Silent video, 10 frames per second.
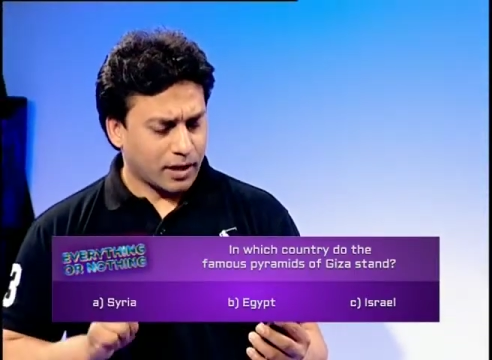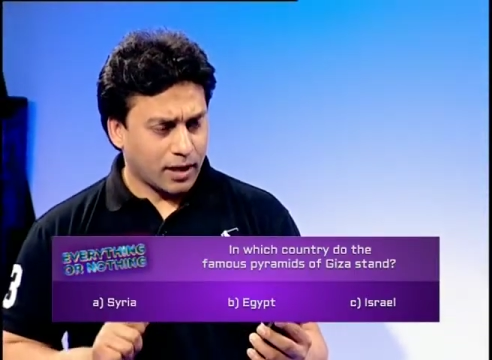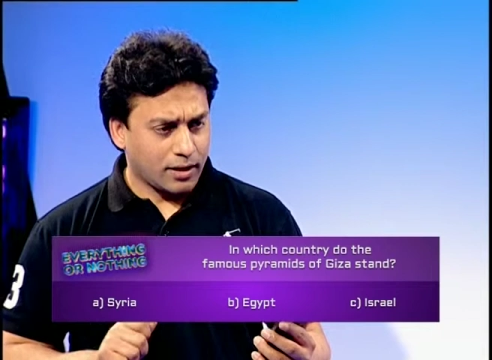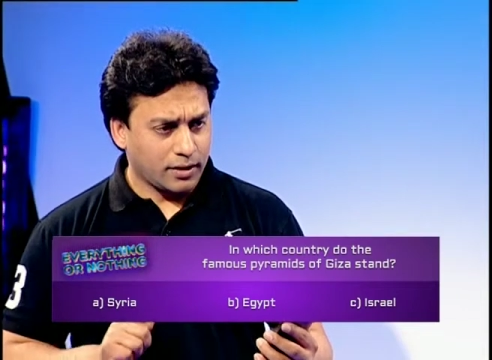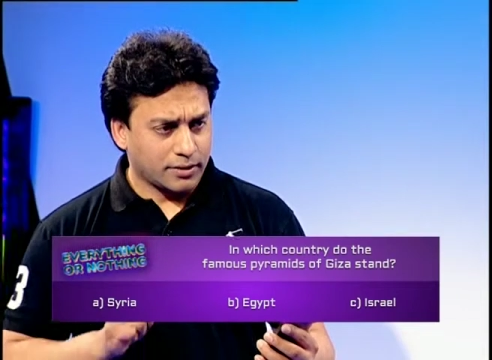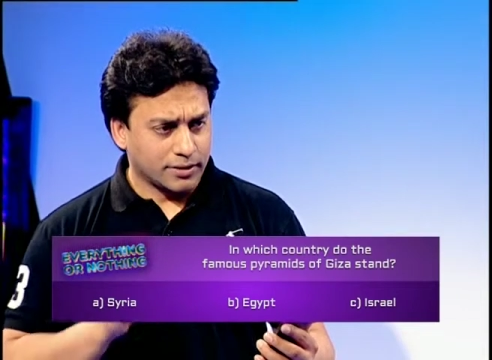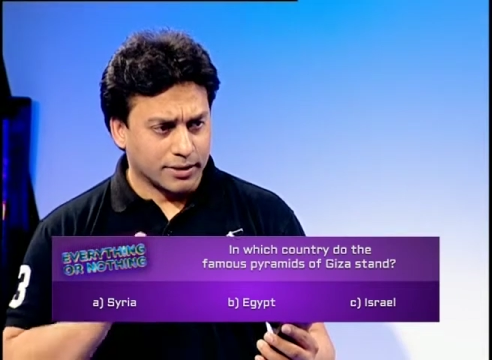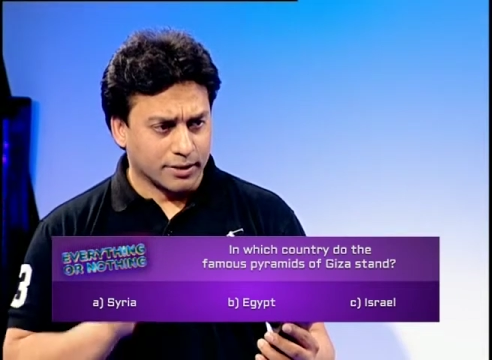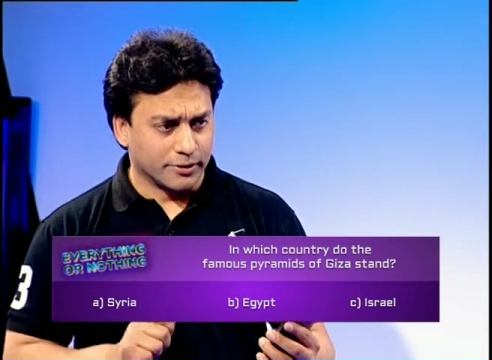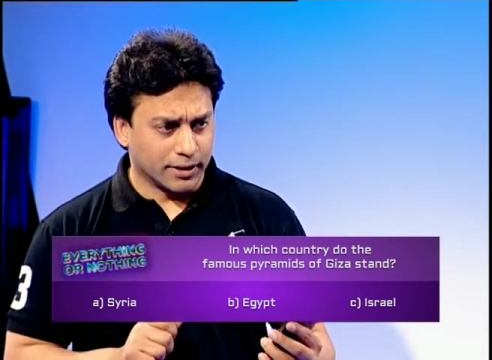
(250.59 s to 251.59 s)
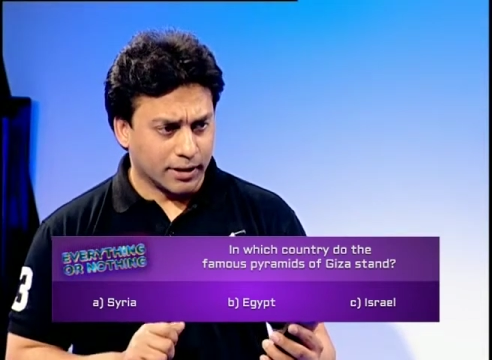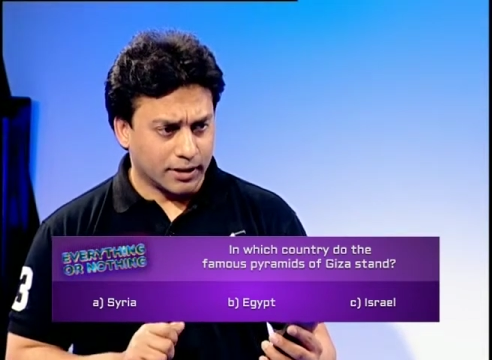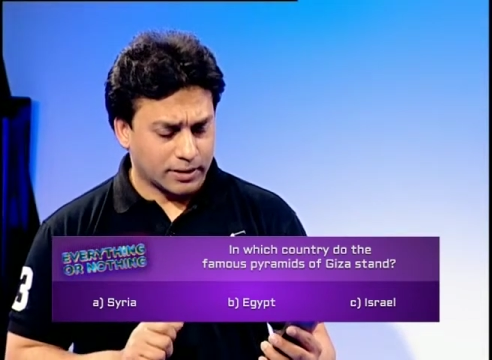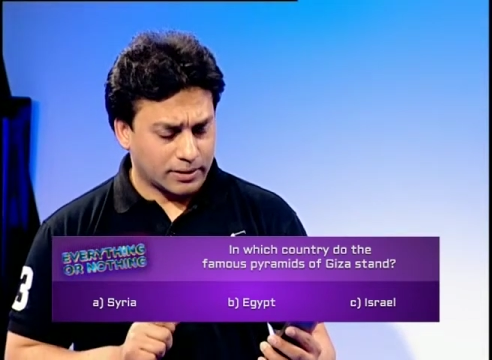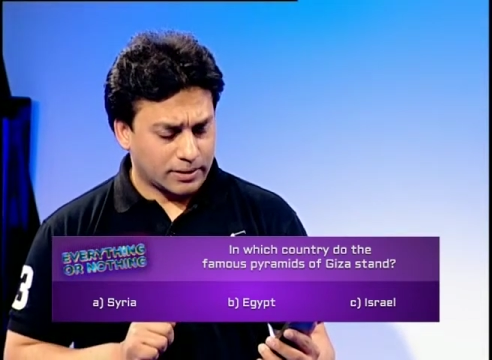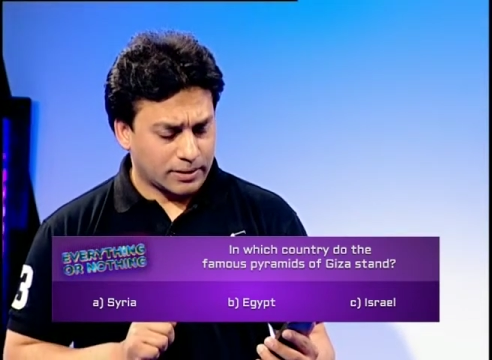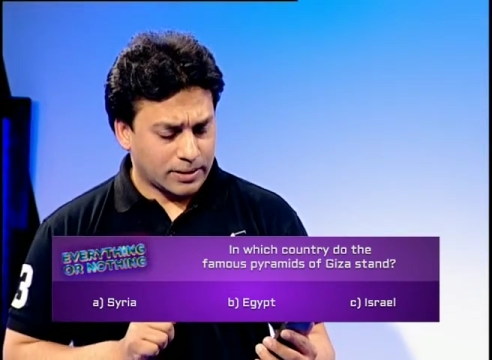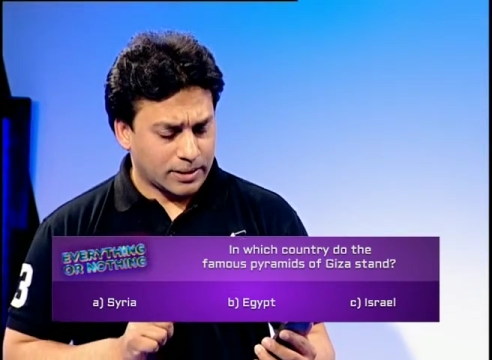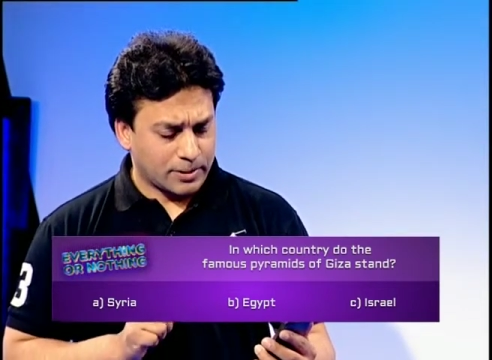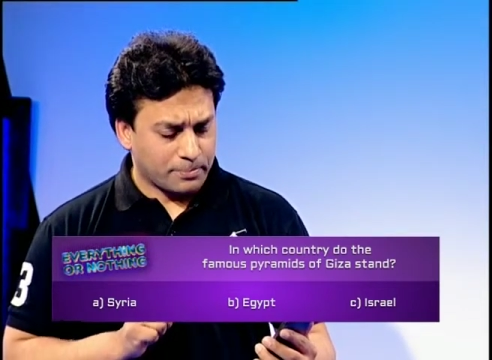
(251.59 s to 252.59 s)
A. Syria
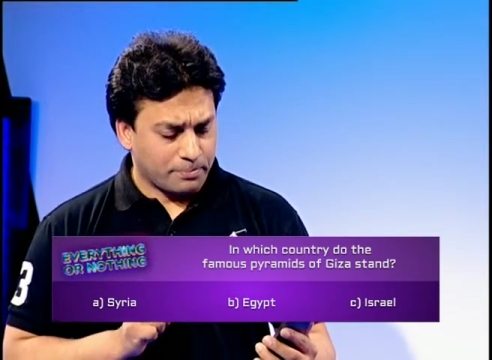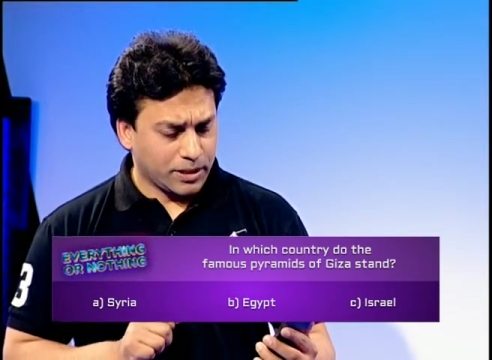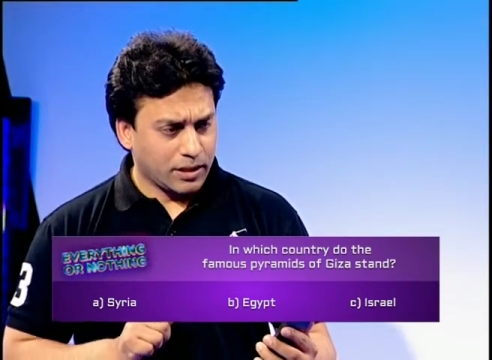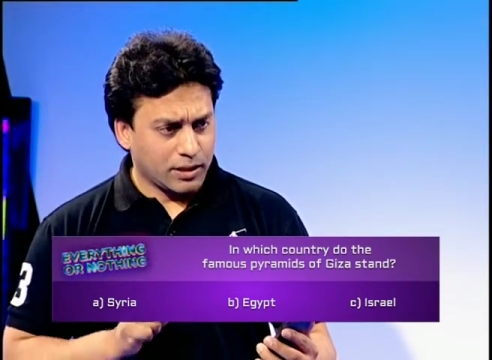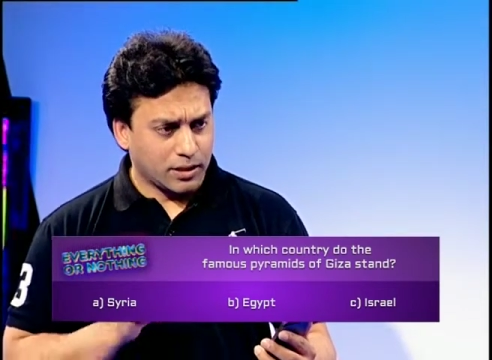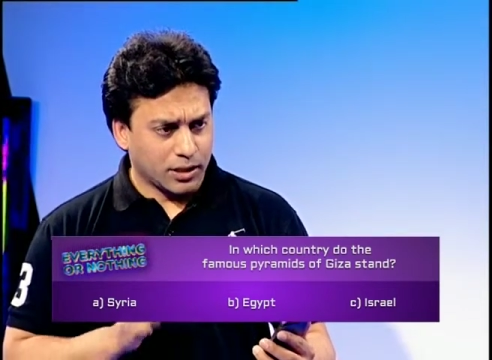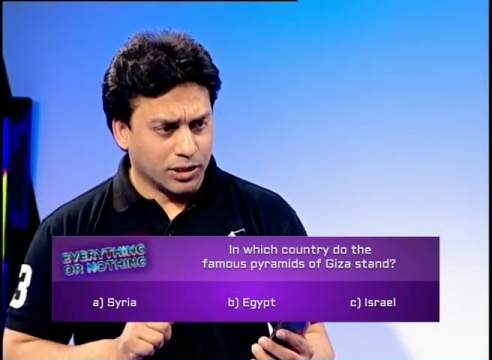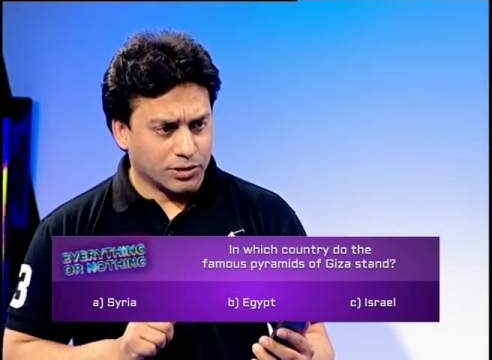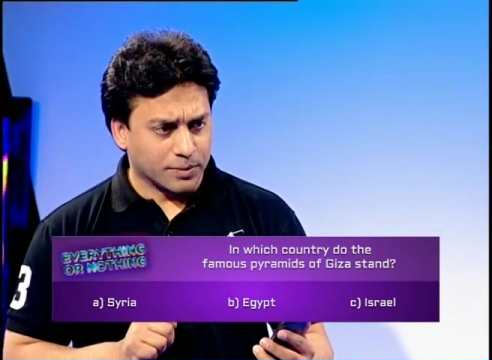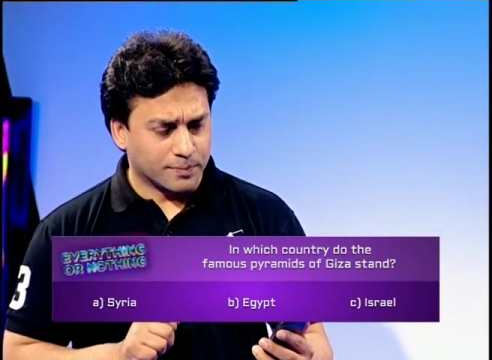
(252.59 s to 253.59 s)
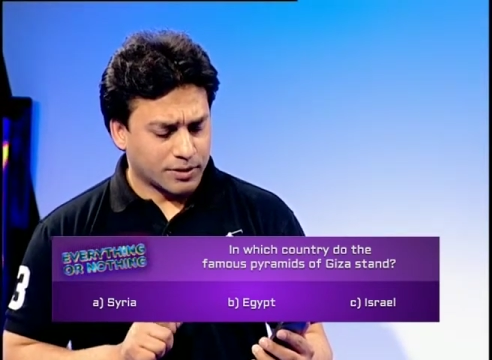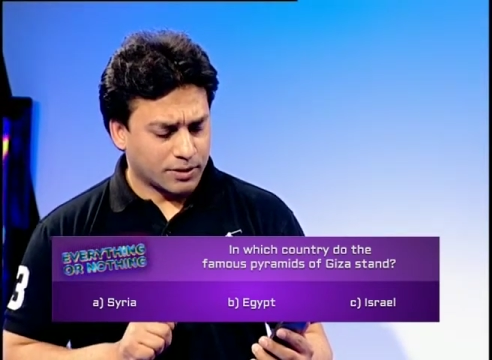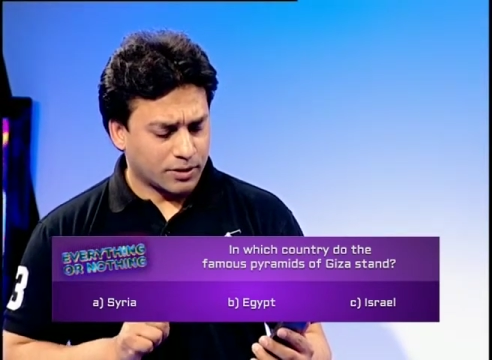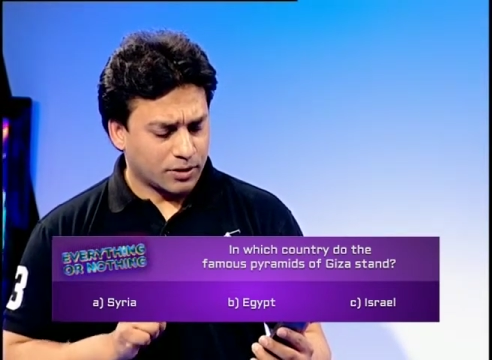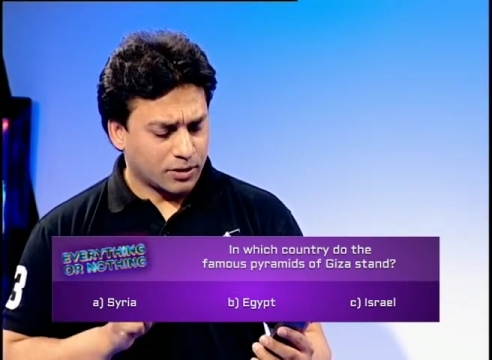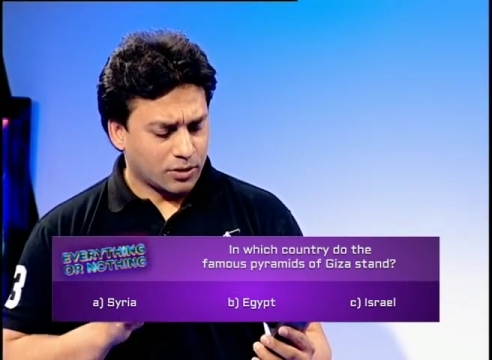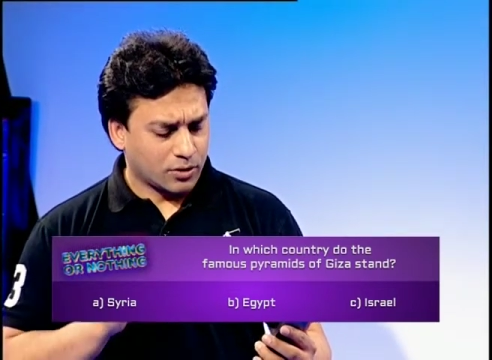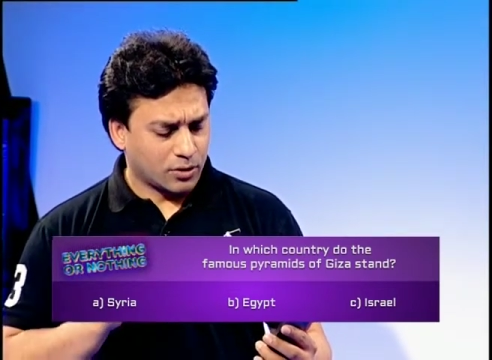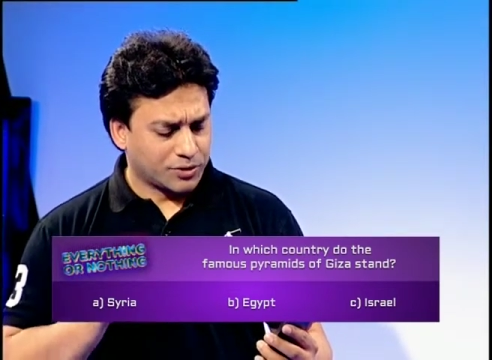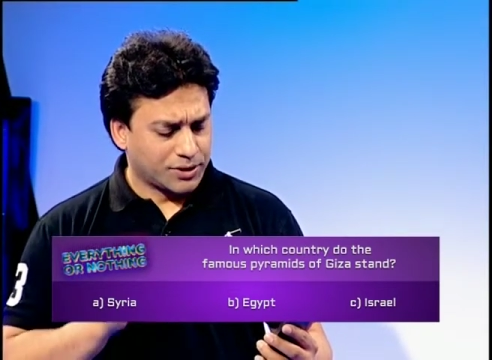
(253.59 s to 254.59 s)
B. Egypt
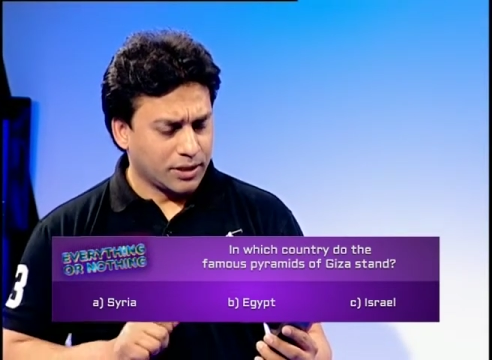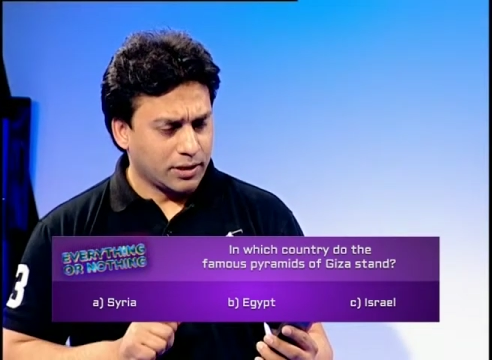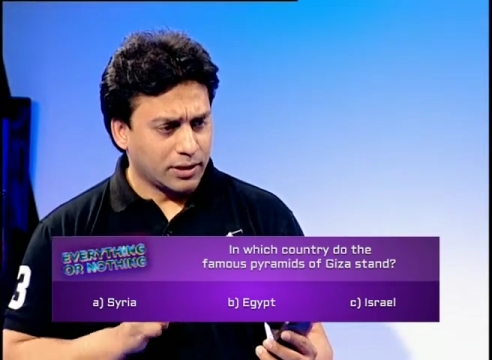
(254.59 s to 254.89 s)
or C.